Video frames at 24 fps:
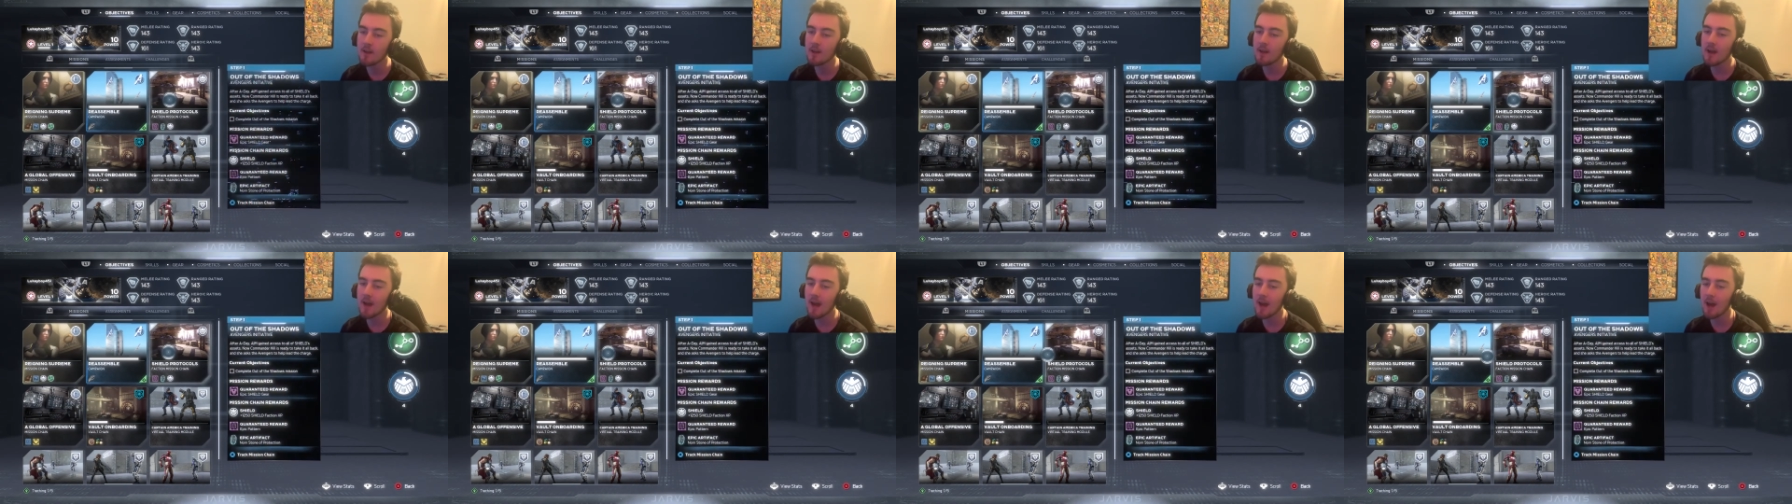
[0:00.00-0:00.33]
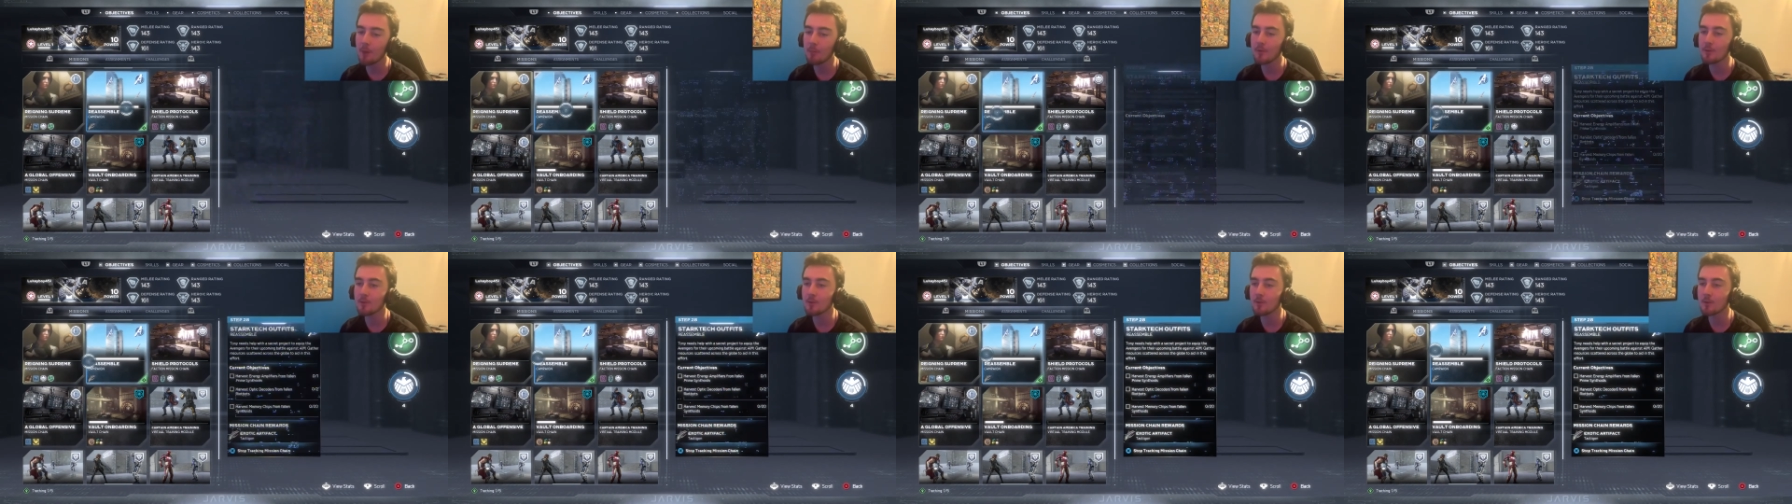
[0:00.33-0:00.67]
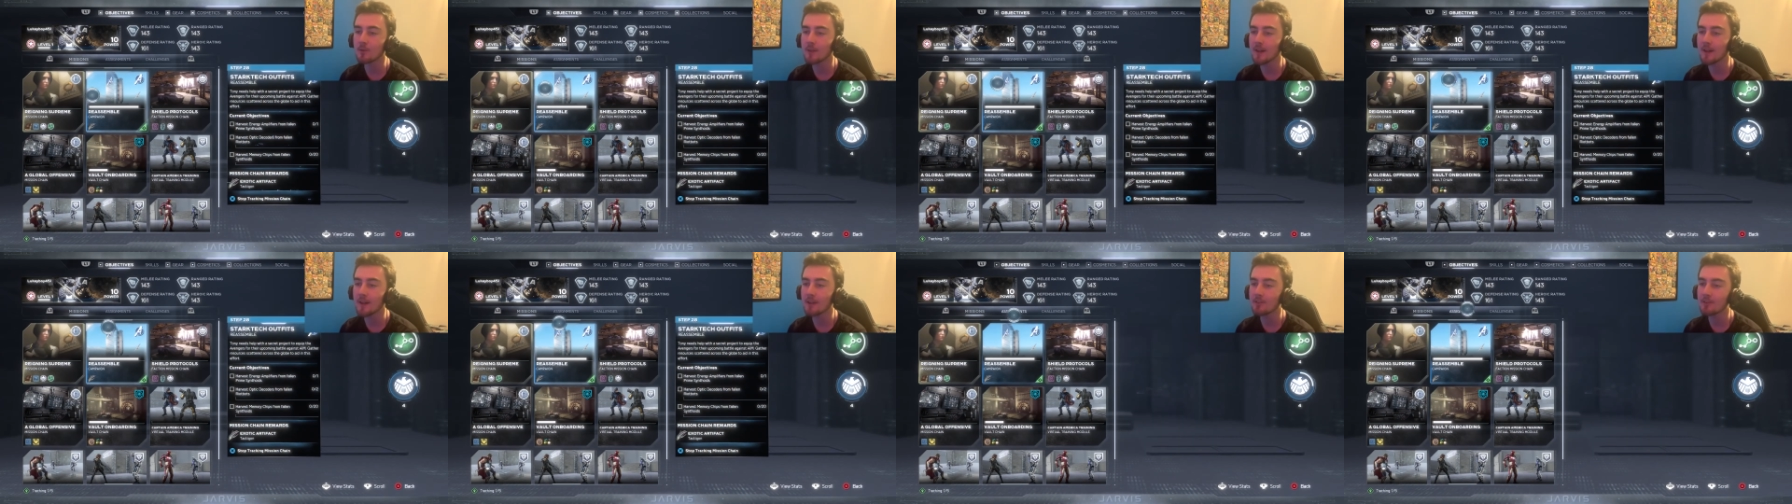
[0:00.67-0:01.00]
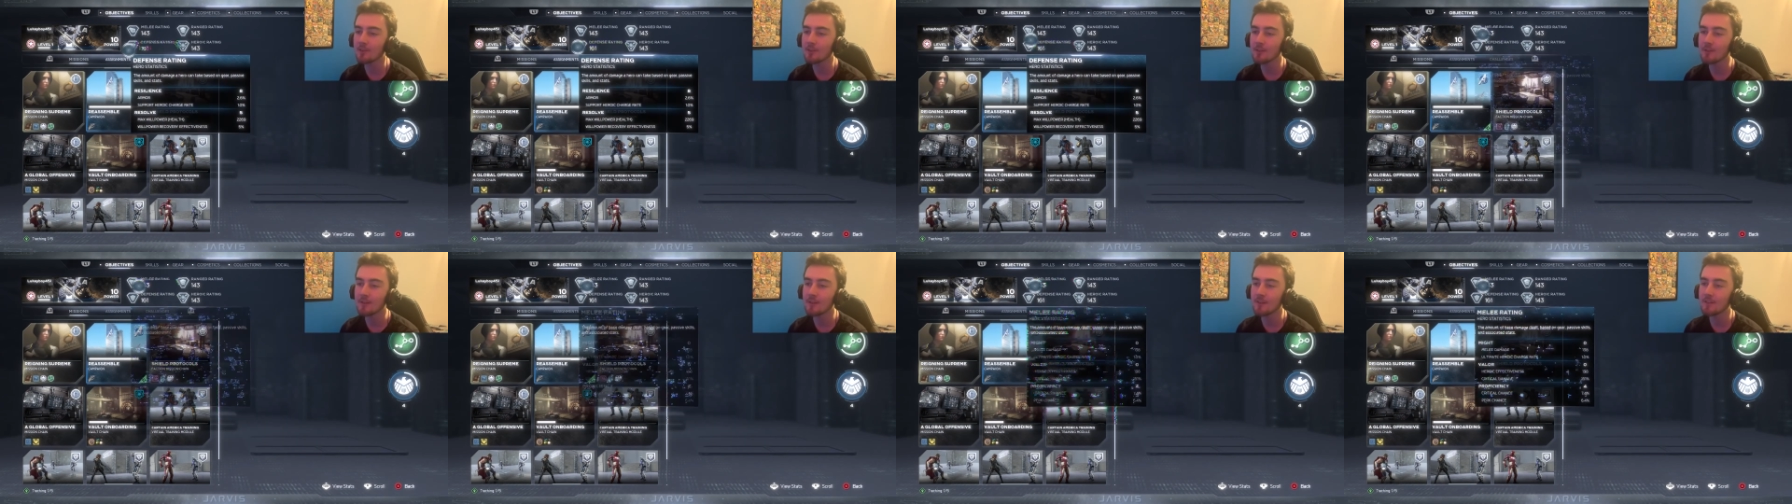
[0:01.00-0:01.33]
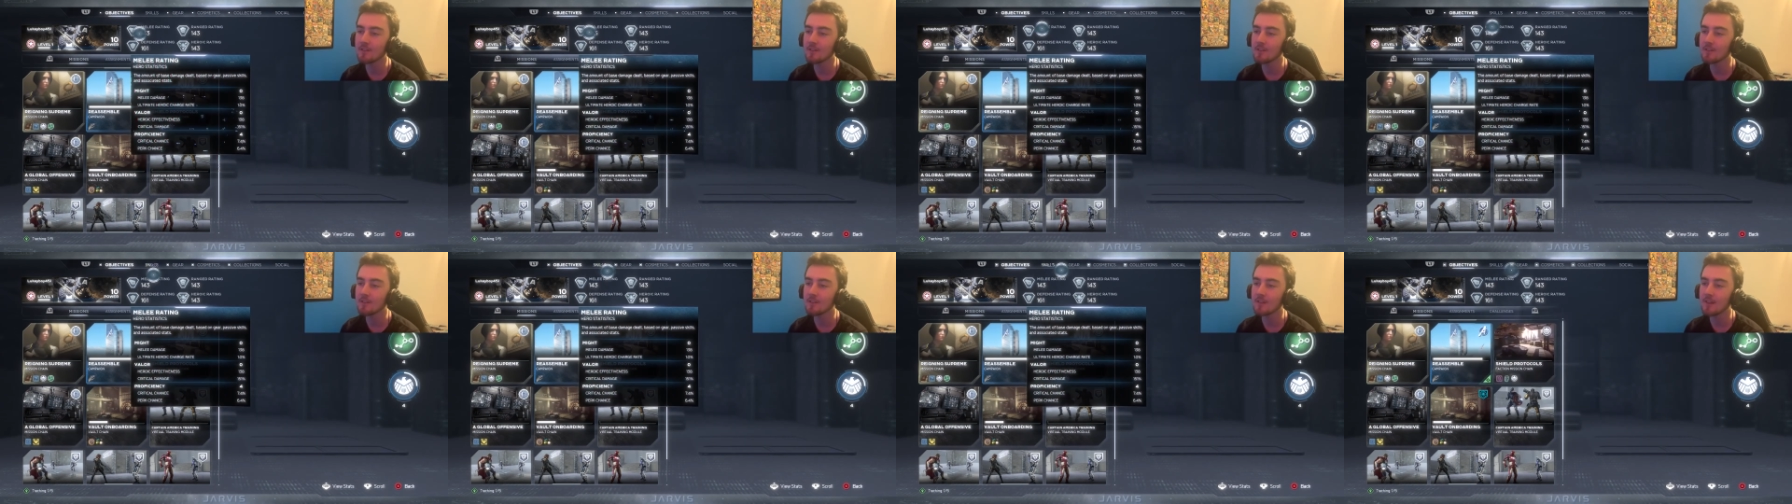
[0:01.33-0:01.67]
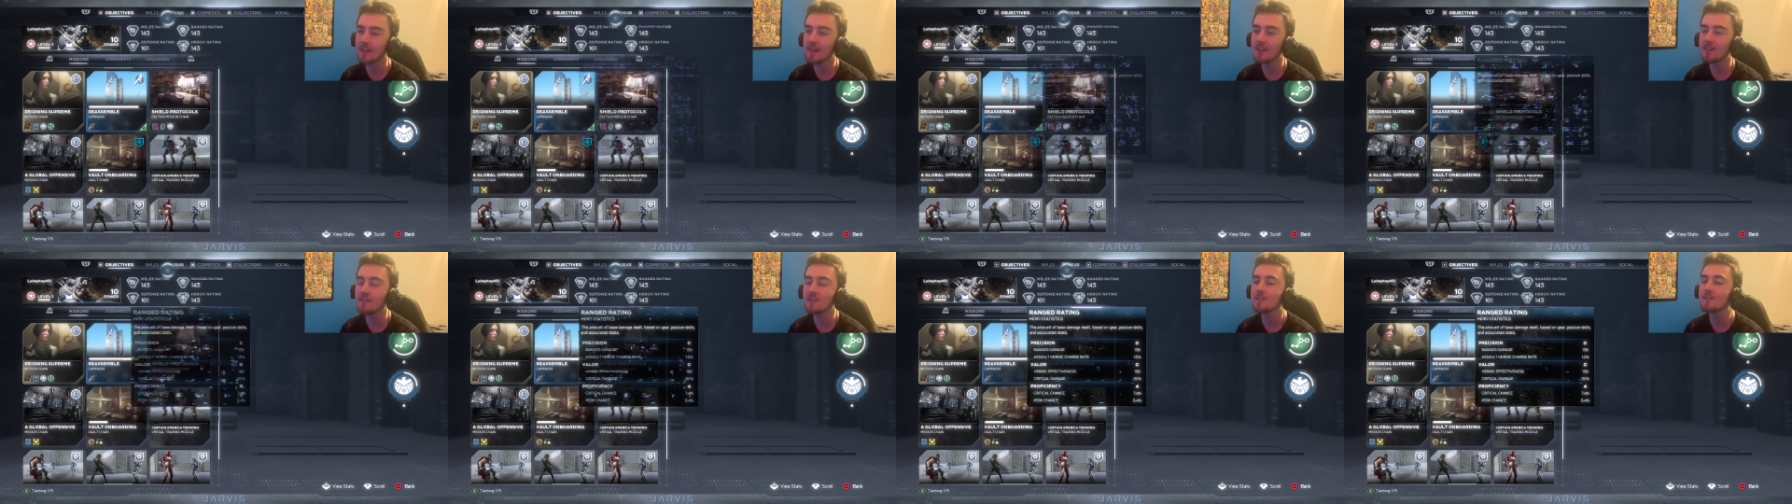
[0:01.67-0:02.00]
I'll be doing that, so it's just,
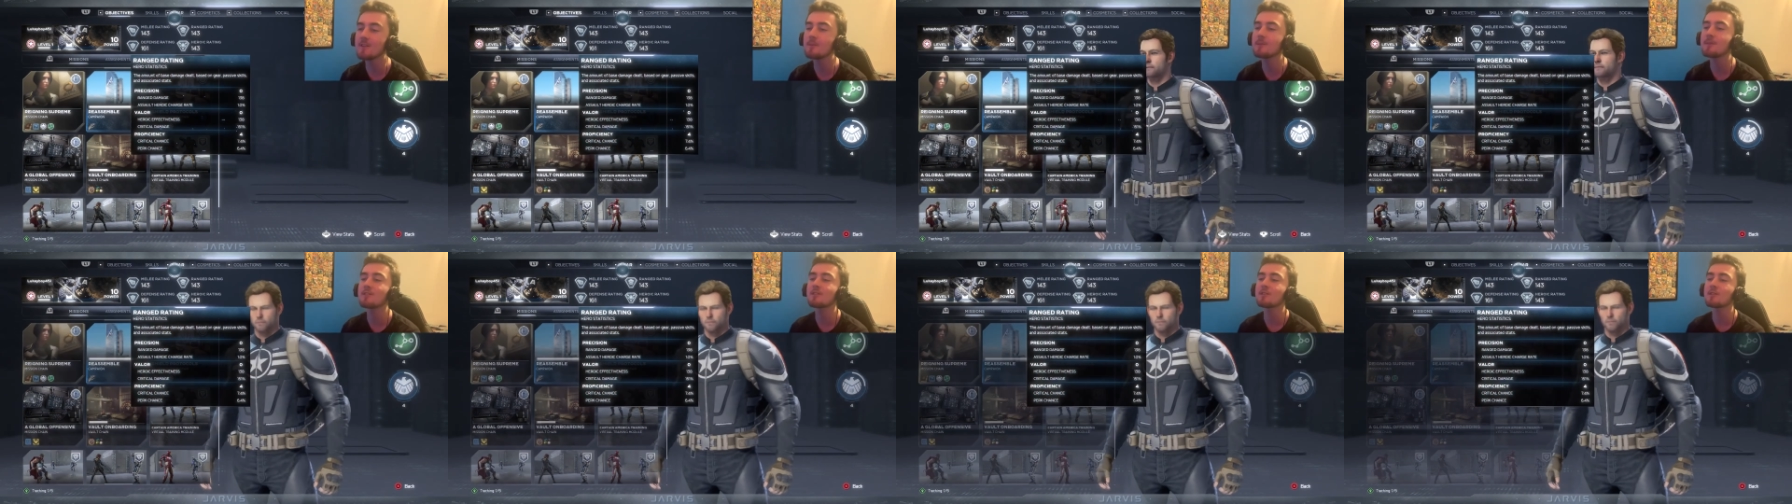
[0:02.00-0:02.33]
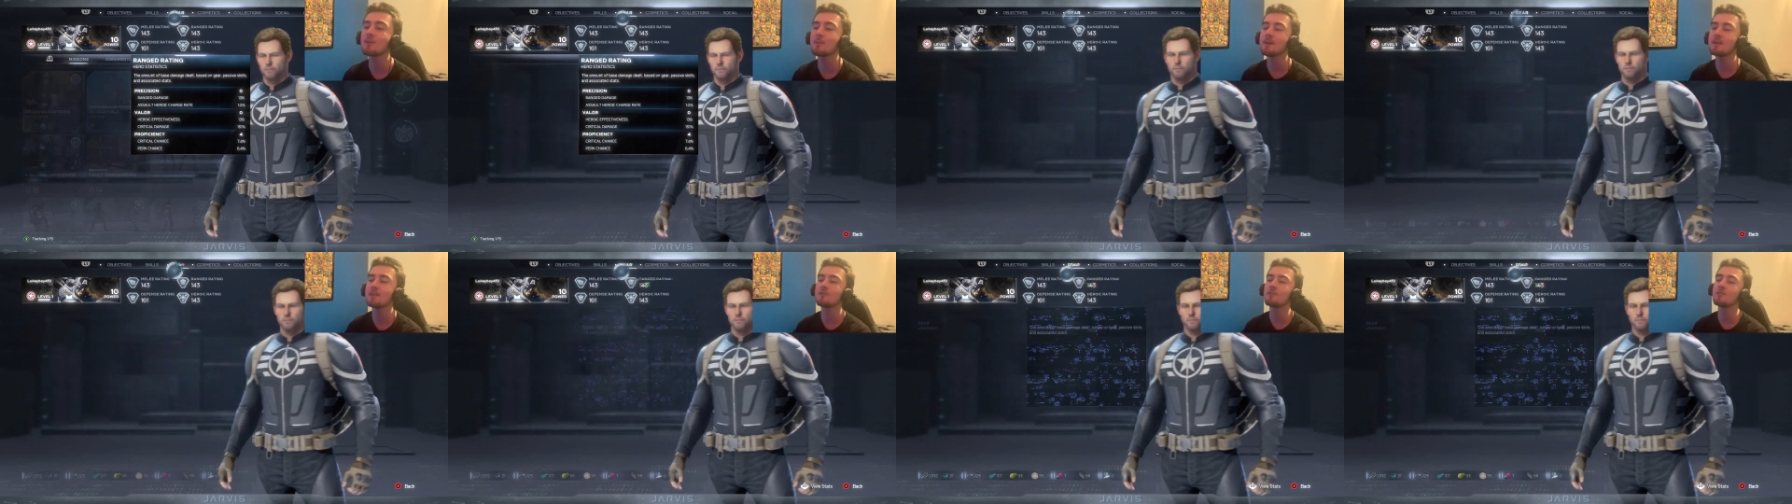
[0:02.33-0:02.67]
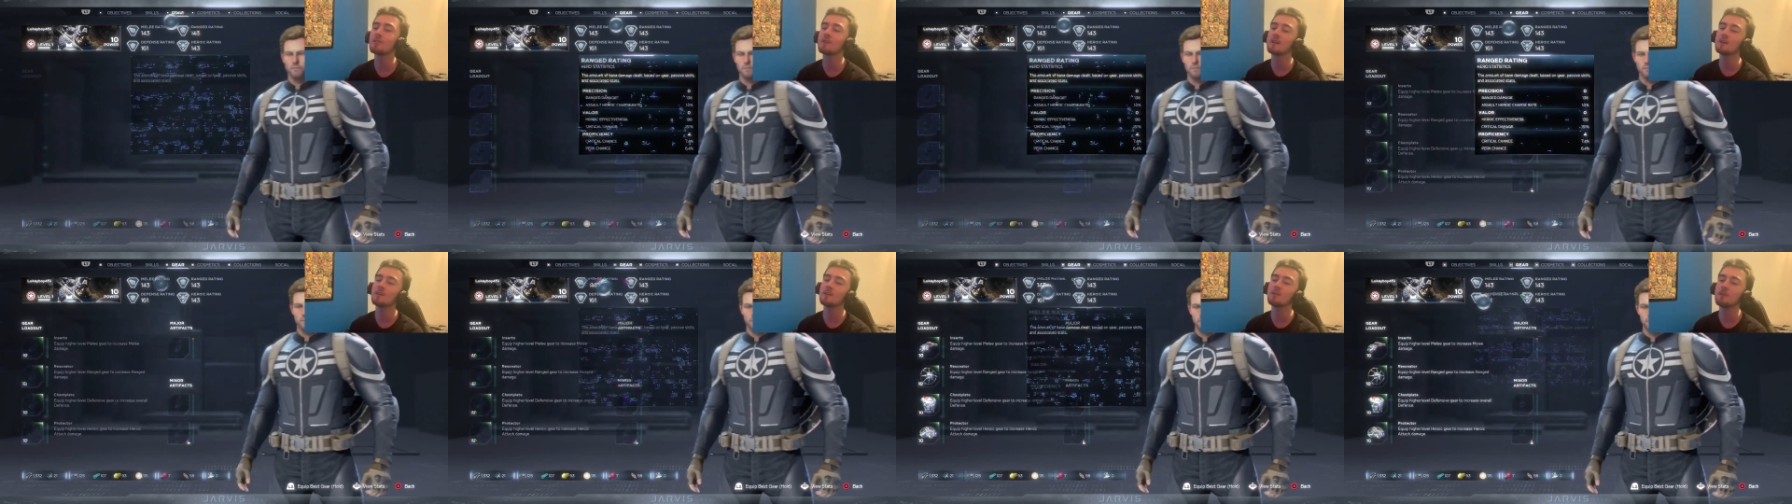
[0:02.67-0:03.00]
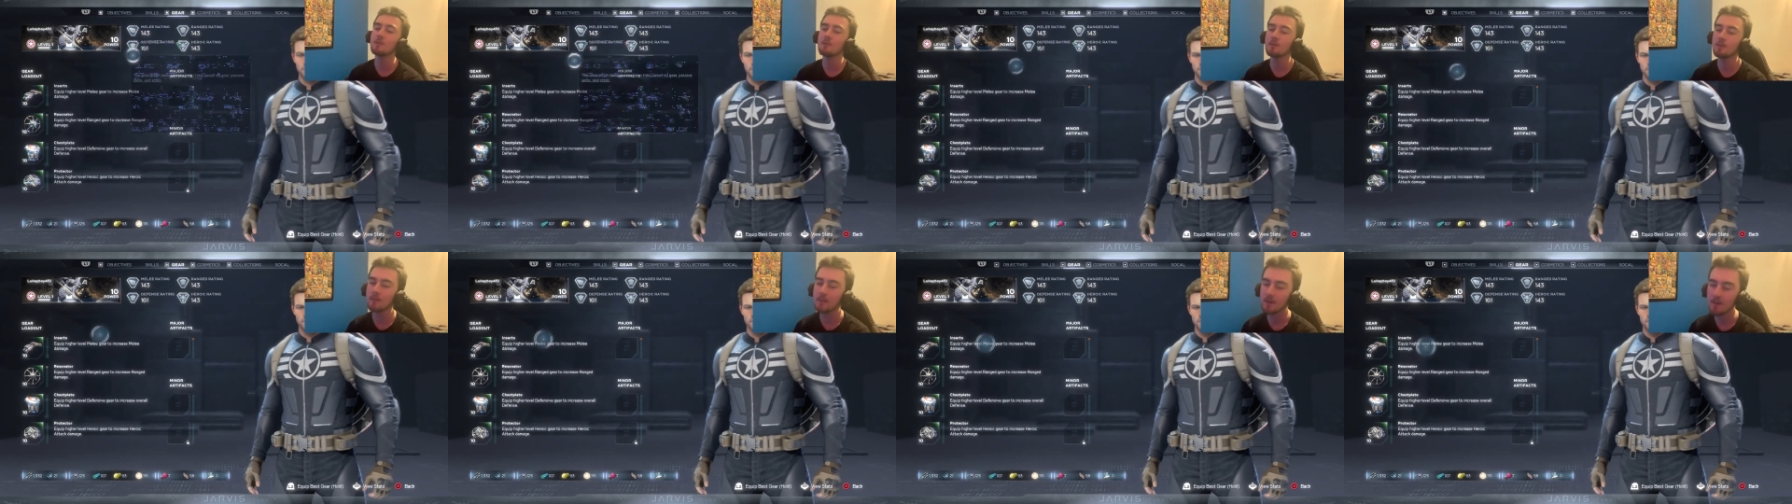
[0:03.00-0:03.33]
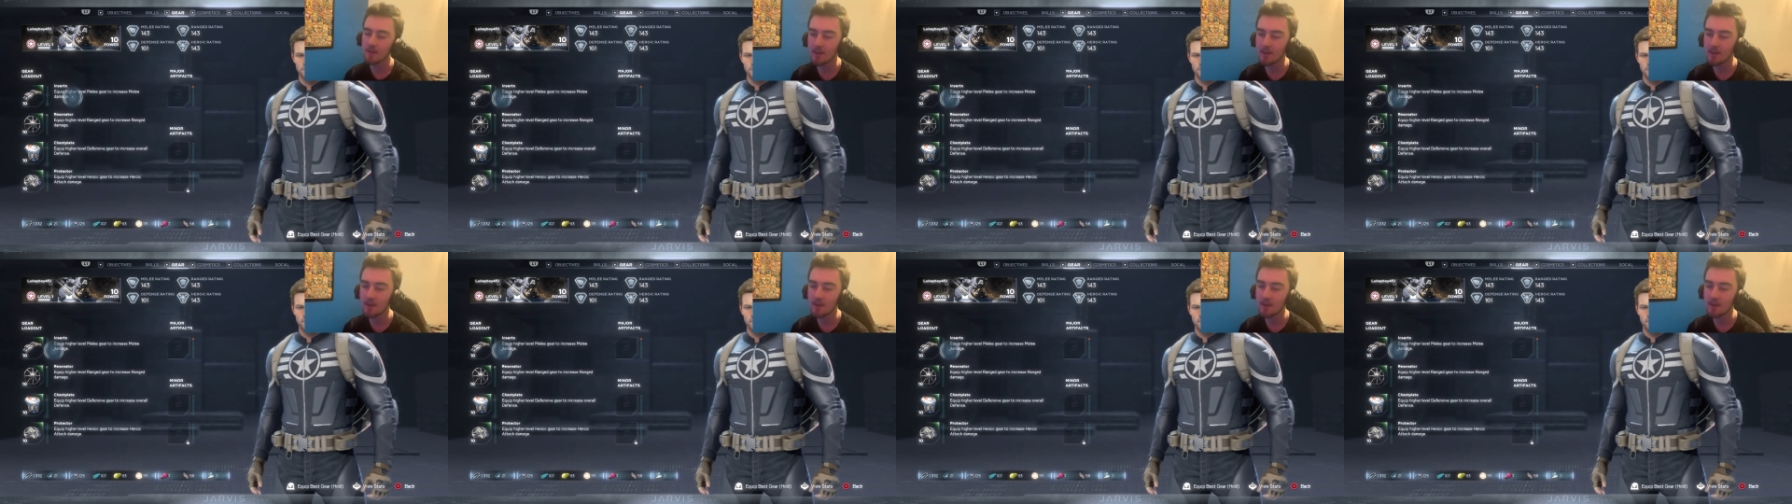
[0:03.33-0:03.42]
it just seems like it's going to be insane, dude.